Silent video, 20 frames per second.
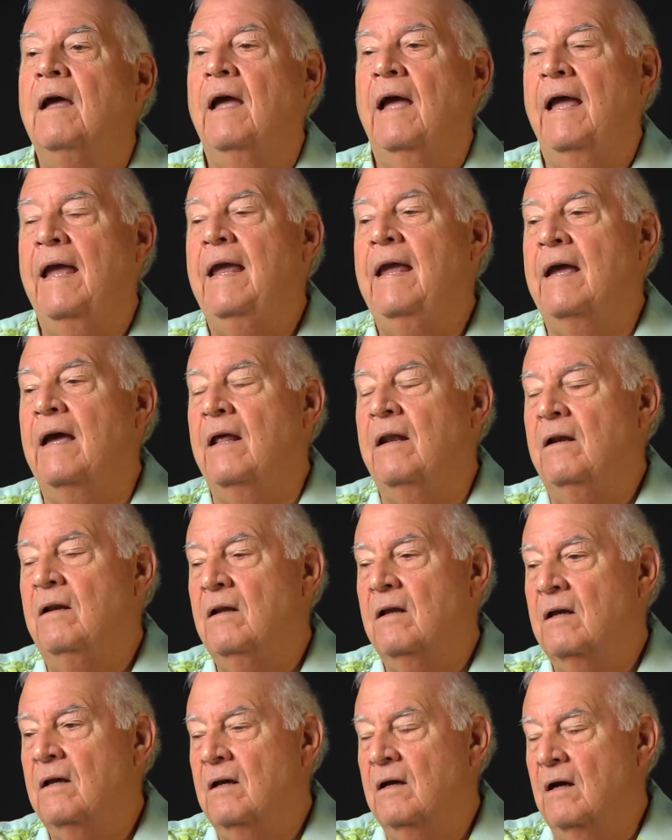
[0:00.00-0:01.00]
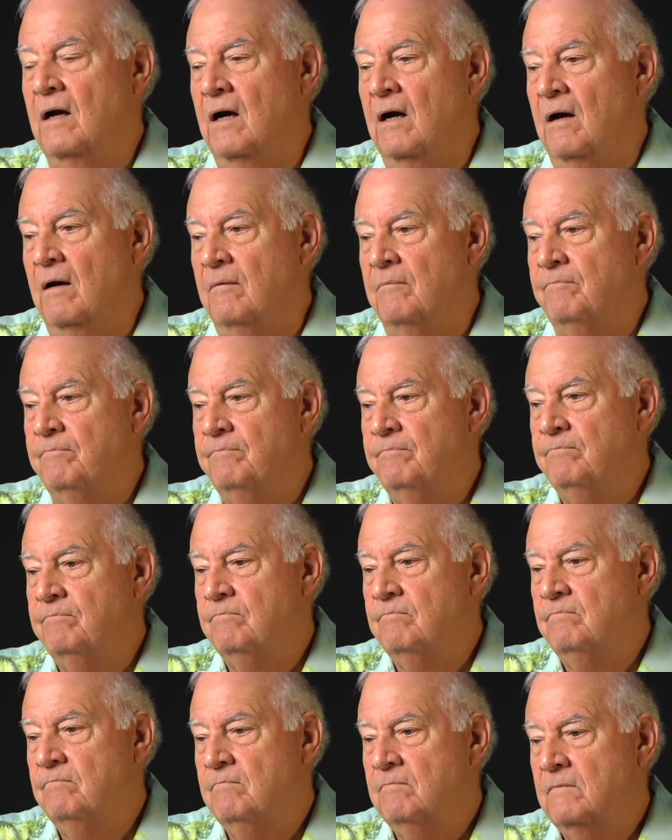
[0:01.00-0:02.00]
And um,
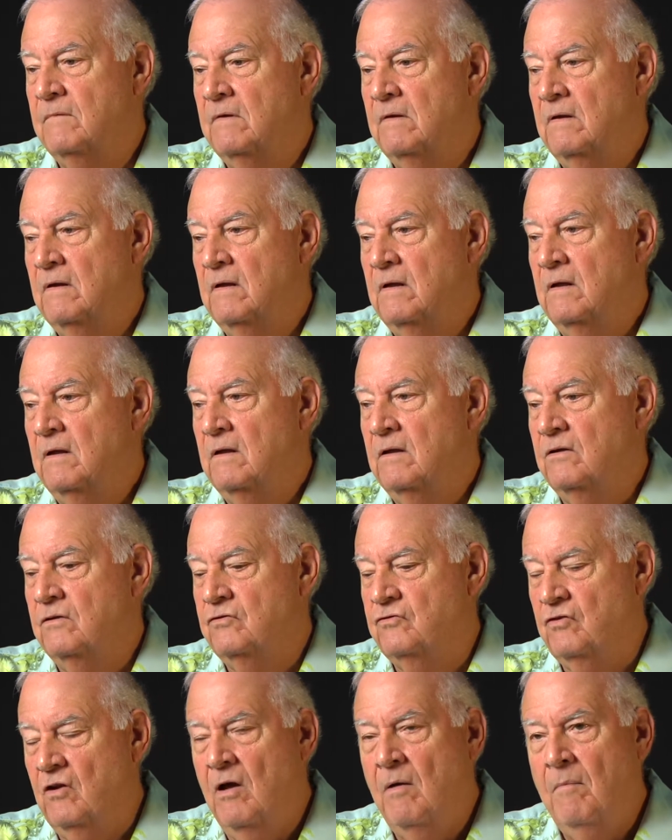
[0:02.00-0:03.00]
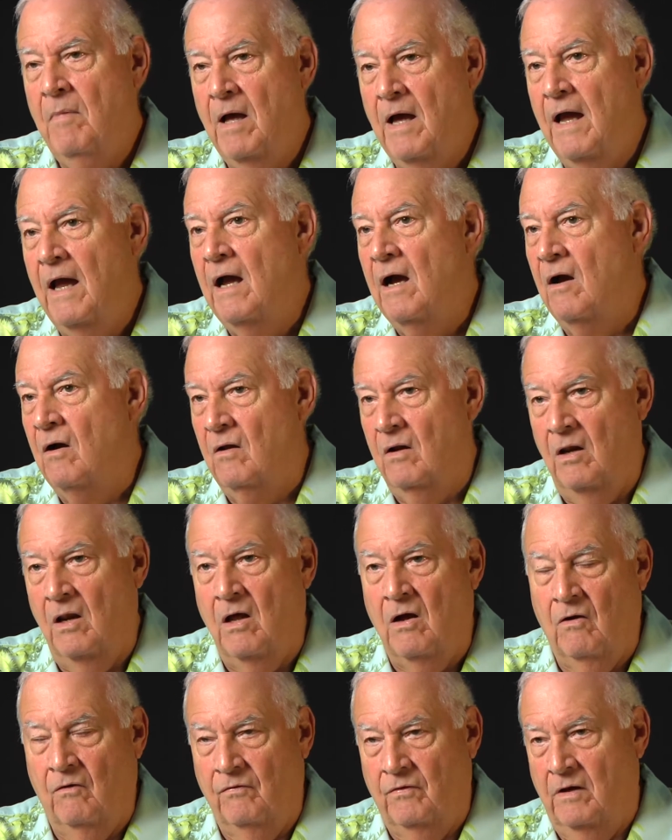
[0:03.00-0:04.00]
somehow
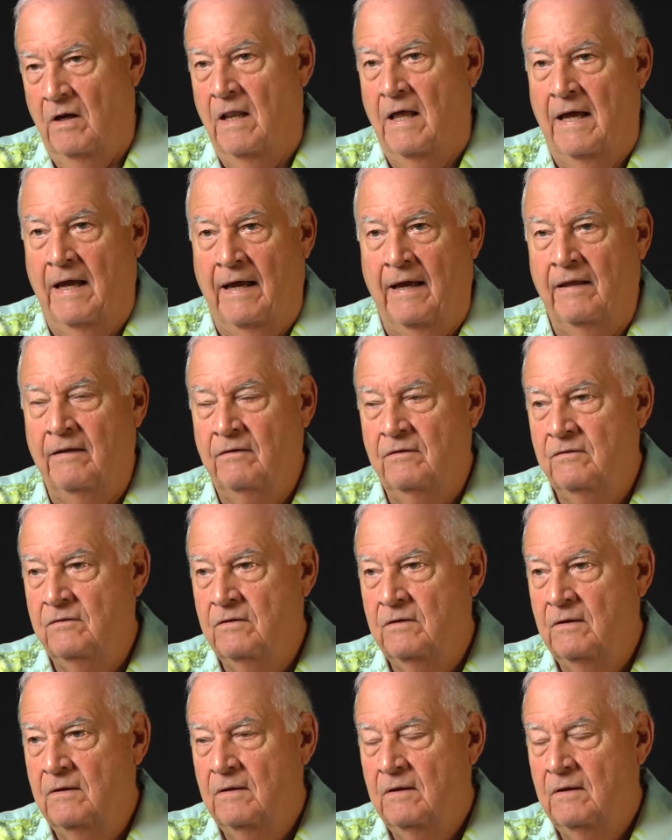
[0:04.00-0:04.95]
along the lines,